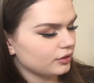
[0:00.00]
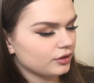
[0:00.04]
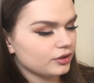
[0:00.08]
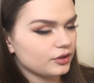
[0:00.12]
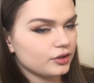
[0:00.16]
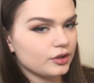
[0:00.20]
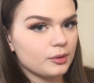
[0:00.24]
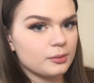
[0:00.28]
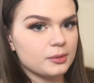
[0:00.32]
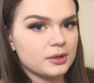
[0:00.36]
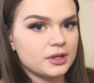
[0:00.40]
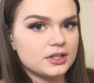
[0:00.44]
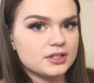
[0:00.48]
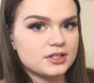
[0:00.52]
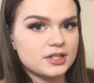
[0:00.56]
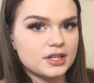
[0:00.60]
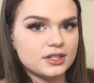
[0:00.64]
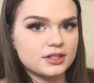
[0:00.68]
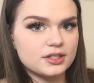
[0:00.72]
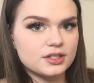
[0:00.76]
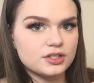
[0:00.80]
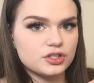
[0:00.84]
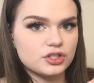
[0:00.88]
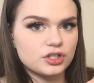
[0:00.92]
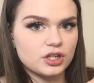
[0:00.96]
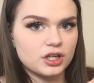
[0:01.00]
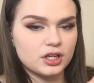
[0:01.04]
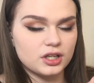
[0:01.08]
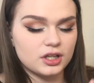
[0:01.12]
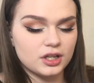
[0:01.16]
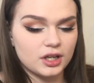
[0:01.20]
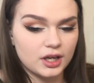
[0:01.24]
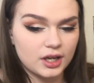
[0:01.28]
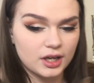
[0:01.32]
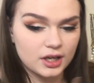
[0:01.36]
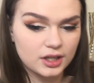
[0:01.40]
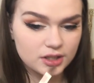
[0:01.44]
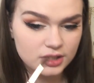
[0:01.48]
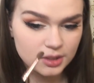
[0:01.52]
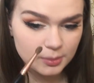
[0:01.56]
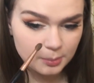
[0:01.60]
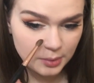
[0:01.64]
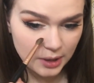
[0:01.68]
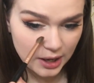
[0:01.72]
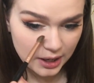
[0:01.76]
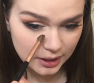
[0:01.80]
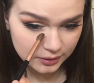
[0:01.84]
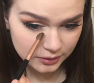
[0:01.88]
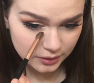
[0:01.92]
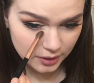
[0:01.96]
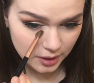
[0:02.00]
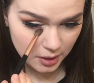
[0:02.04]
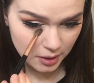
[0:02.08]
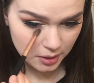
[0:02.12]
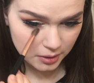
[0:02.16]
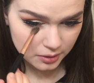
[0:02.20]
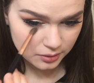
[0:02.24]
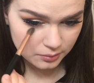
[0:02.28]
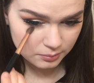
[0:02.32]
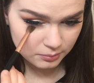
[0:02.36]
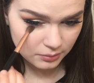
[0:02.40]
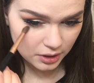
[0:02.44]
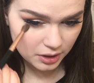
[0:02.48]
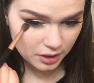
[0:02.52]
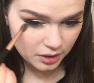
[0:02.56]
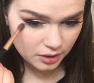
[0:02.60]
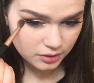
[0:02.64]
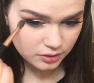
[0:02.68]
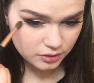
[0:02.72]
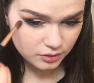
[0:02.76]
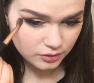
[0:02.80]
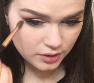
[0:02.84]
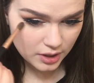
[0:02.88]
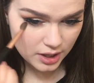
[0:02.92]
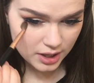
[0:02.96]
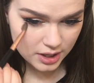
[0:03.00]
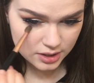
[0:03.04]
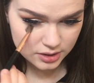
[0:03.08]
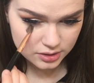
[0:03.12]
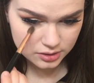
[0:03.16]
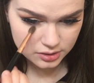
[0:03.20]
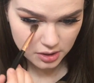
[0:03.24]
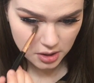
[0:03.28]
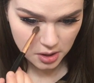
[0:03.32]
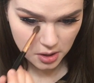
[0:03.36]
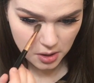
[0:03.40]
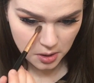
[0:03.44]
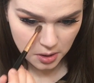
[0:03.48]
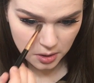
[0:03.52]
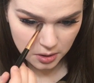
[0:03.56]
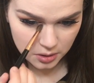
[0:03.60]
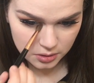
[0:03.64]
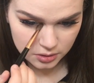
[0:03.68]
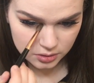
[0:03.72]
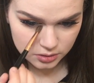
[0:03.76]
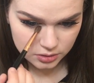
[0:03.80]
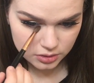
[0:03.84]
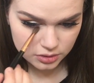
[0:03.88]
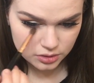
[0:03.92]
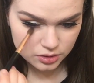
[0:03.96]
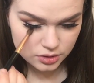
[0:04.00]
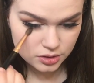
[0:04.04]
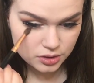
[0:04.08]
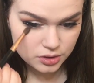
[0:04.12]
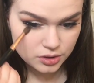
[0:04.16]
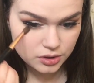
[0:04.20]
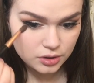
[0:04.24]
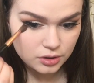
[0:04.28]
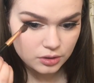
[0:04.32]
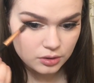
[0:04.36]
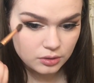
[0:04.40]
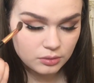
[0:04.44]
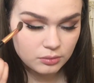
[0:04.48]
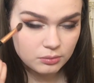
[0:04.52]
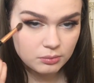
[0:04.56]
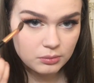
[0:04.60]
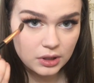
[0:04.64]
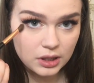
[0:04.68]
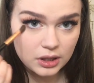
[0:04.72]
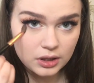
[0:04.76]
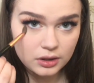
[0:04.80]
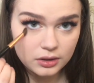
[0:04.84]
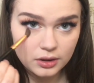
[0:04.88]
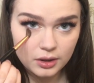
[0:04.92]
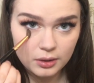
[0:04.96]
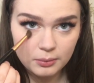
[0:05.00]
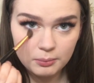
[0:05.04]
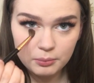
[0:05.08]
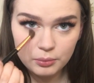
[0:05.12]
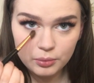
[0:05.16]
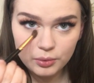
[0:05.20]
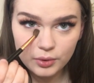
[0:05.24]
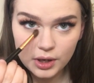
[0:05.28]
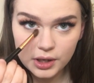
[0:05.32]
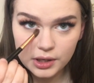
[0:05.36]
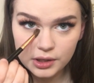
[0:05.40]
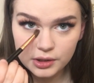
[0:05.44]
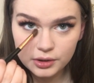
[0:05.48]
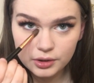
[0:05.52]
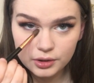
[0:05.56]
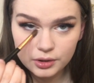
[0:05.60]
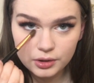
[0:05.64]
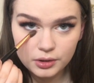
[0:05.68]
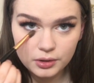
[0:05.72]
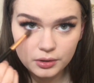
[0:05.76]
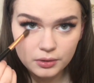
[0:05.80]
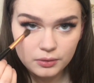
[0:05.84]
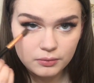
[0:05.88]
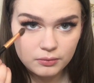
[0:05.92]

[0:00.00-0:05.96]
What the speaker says: So I'm going to take this shade and pack that on my under eyes just to make them brighter.